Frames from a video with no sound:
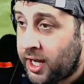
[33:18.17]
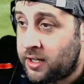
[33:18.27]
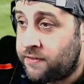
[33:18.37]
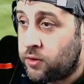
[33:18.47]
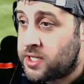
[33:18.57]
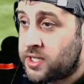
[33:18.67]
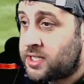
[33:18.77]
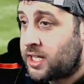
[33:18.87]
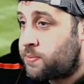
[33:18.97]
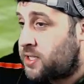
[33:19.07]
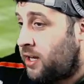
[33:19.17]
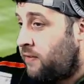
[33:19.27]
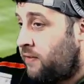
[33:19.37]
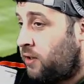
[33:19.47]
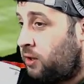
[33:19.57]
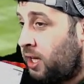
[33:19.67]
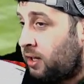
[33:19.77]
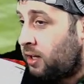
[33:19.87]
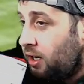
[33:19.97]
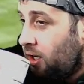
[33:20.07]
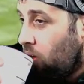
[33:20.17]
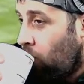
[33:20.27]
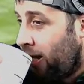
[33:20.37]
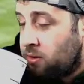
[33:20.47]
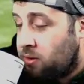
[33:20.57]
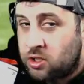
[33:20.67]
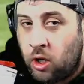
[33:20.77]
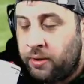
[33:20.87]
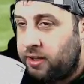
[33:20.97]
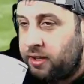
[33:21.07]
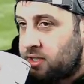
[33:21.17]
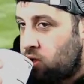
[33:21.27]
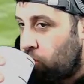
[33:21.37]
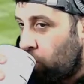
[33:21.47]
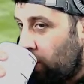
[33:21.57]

46% of you think Wales. Nobody thinks a draw.